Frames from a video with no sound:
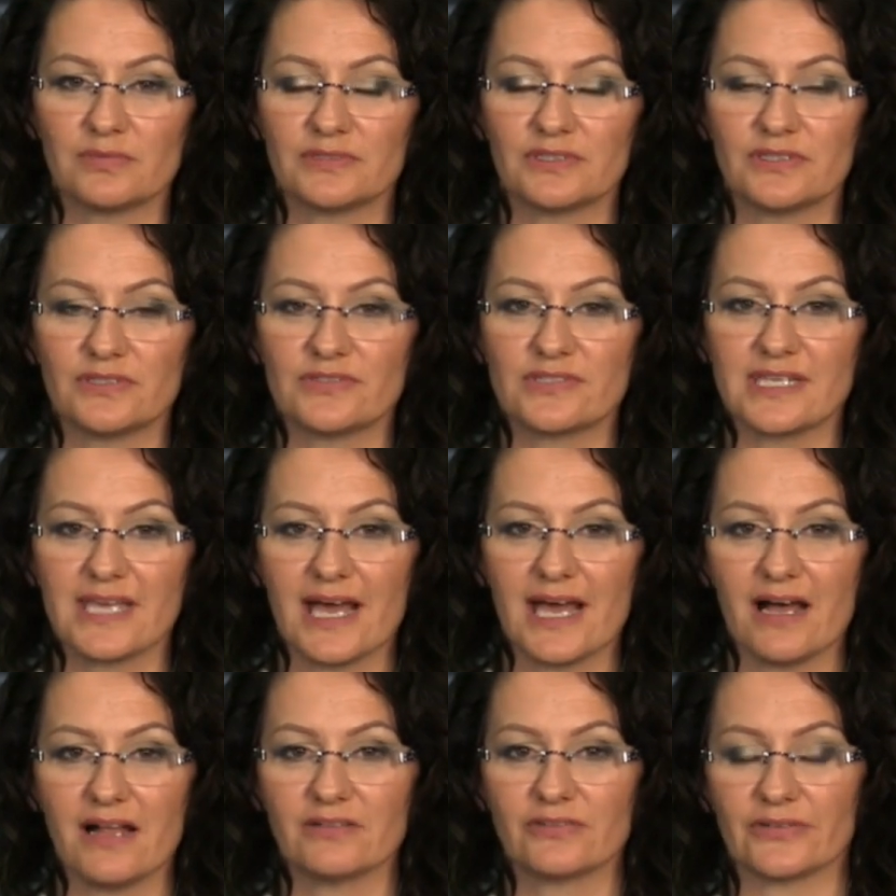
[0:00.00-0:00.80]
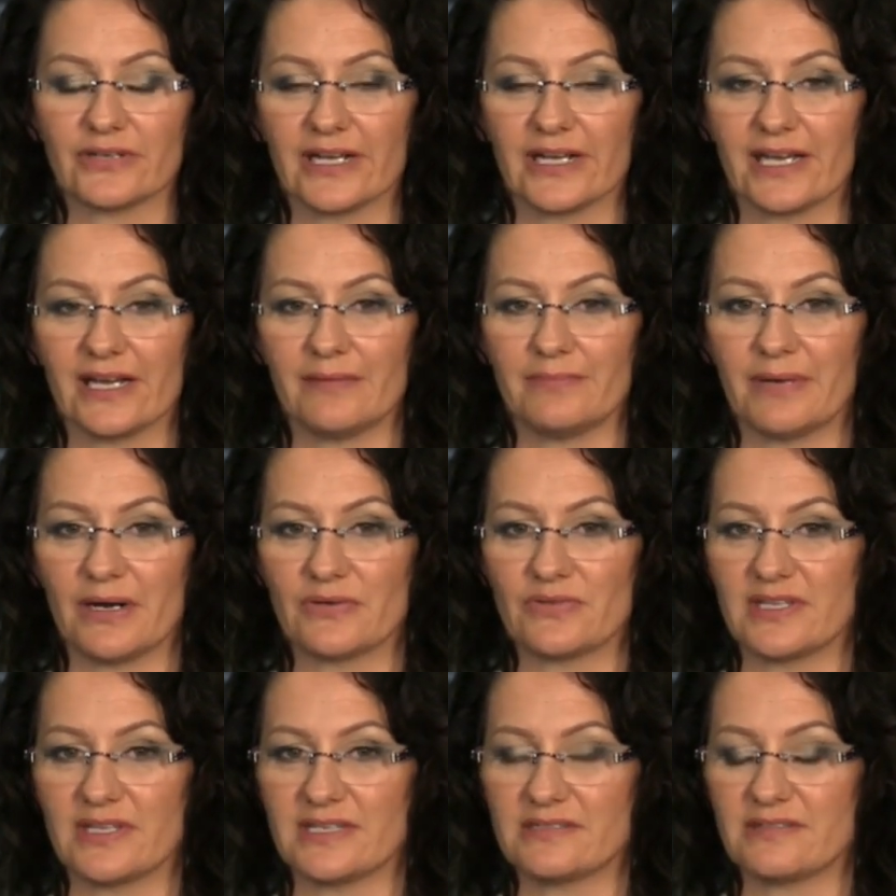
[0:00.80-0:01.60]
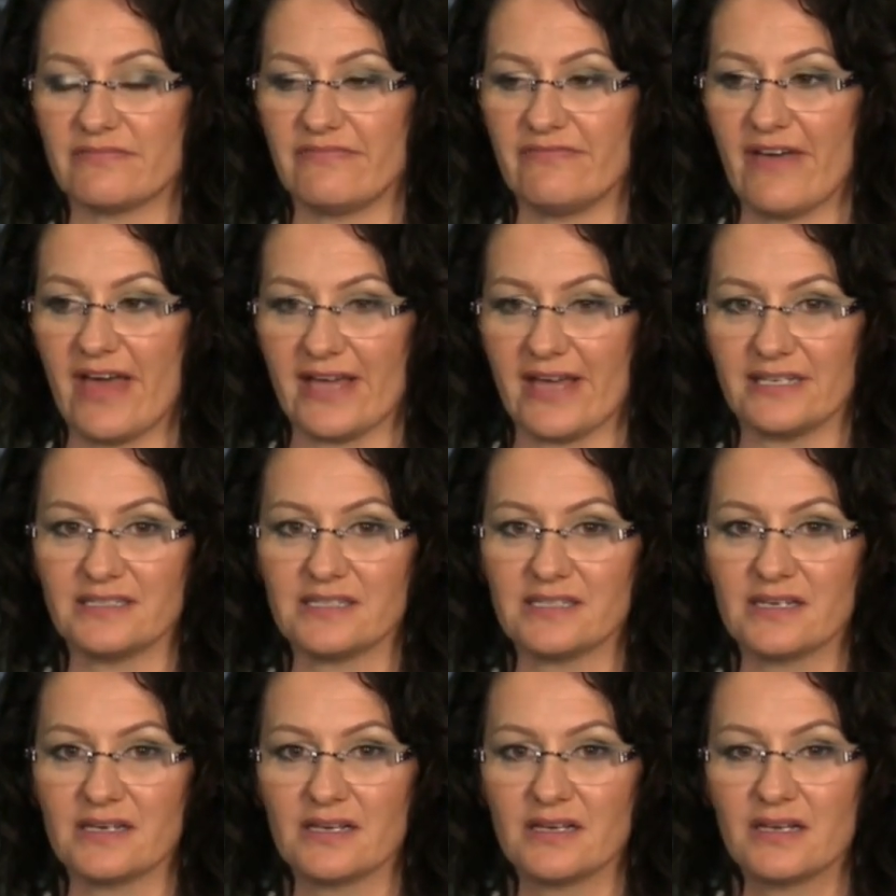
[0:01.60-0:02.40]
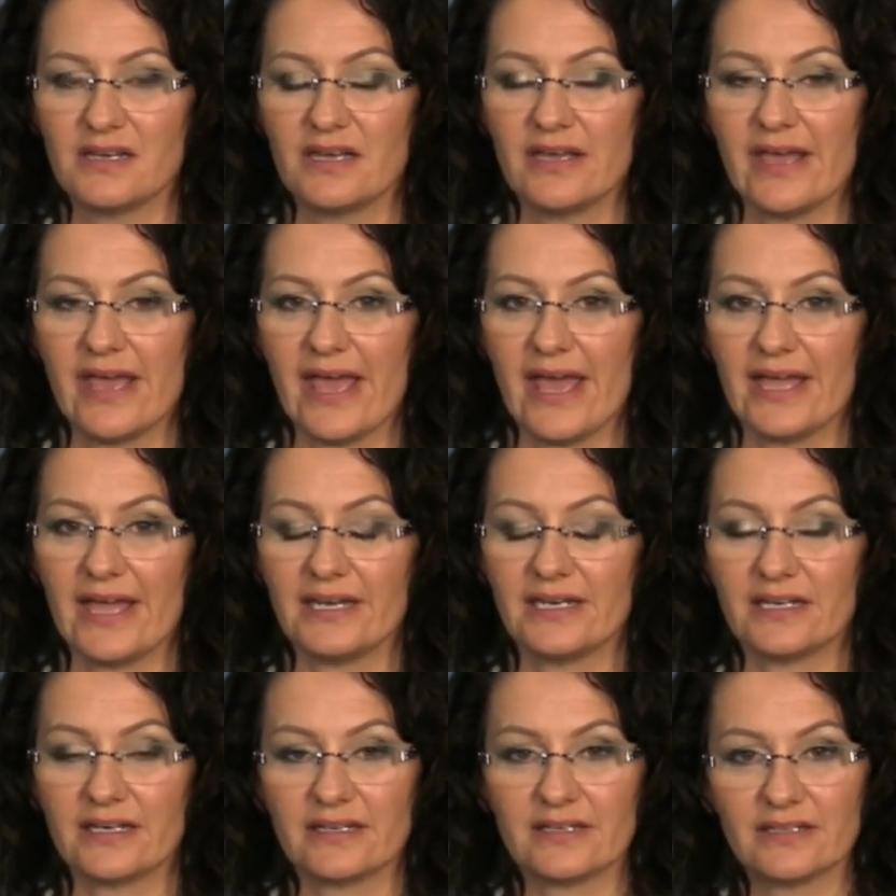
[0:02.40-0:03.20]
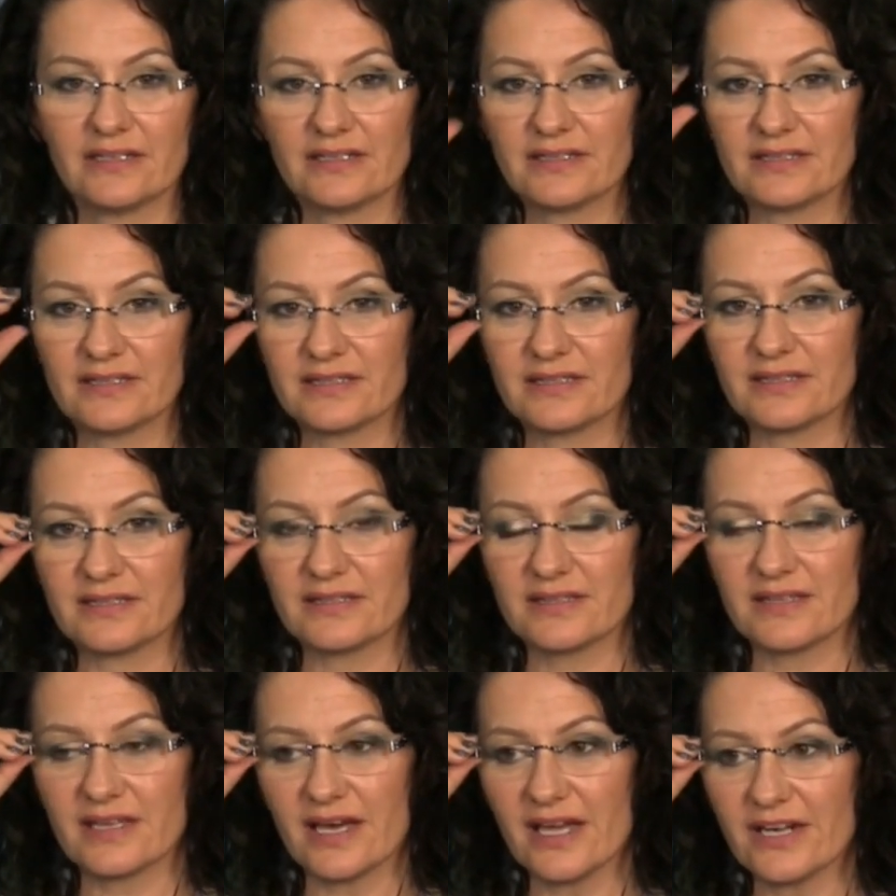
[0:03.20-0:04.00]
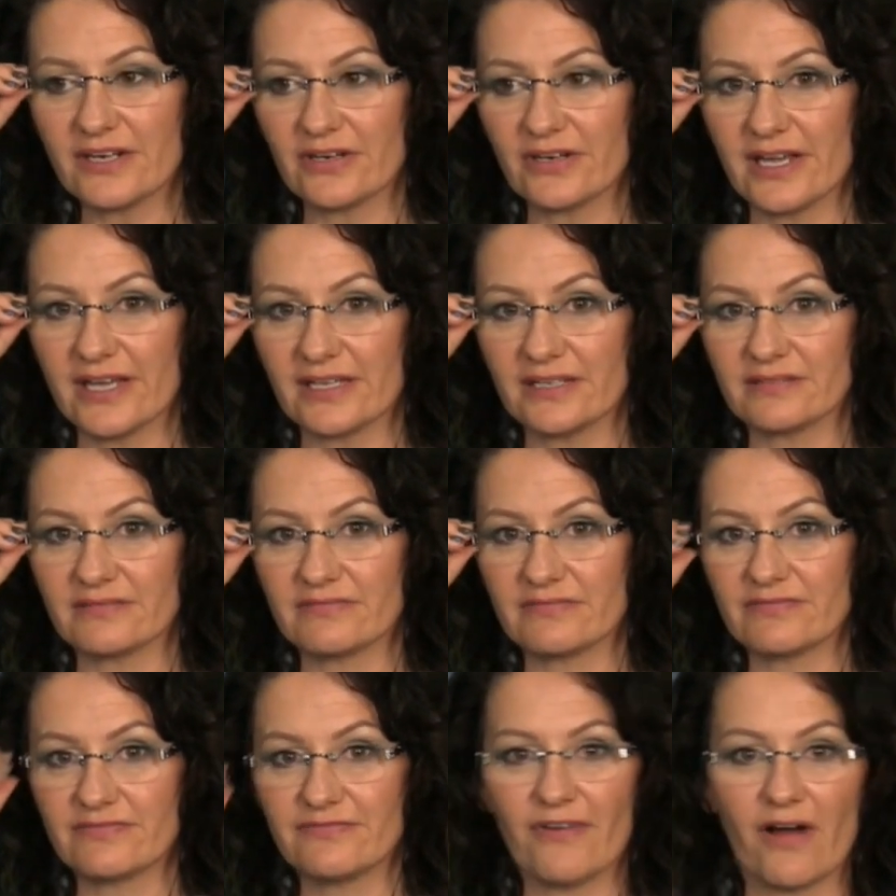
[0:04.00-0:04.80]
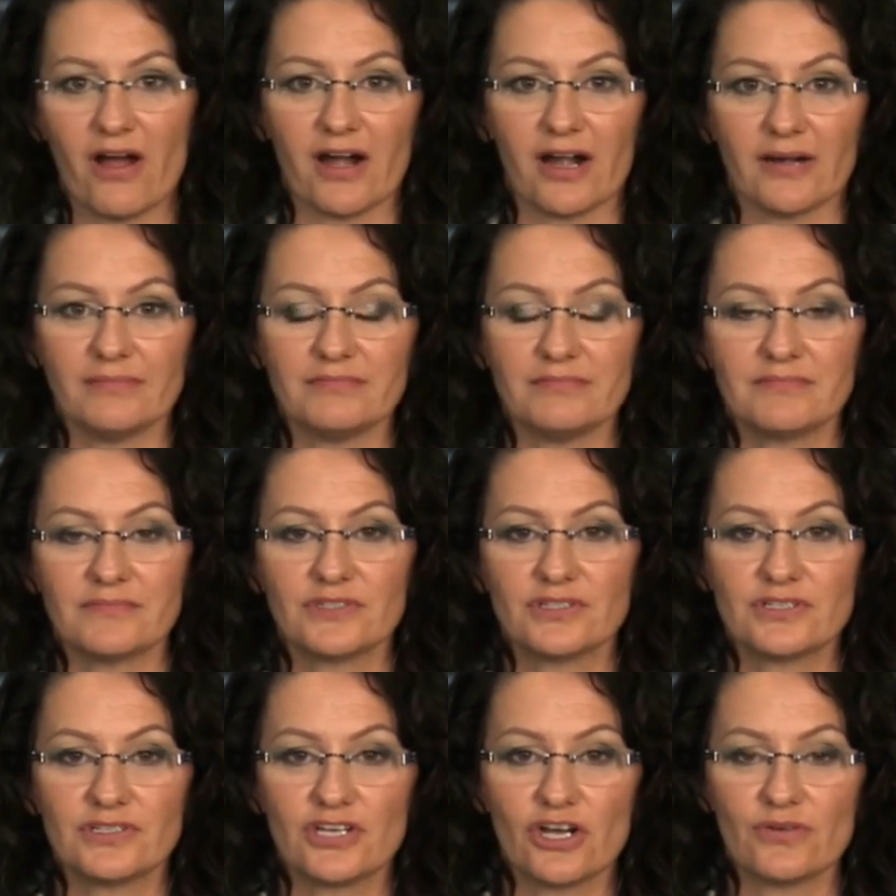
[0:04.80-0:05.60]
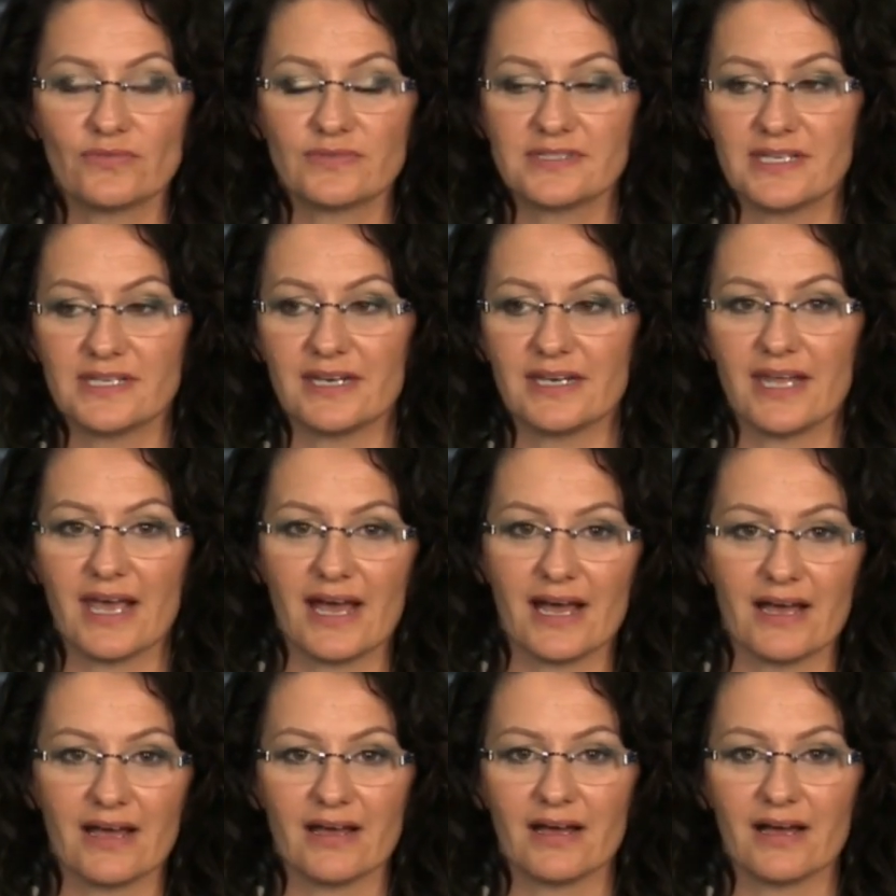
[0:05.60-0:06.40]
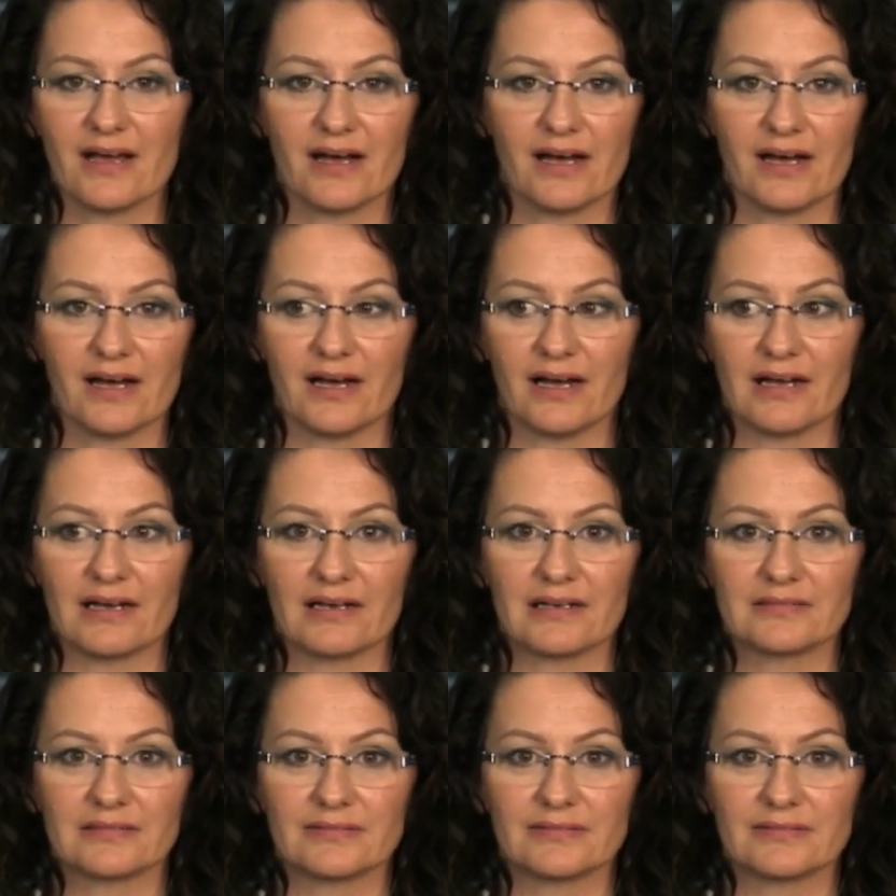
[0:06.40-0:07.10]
News Calgary about this event, and the Hutterite farm, chosen uh,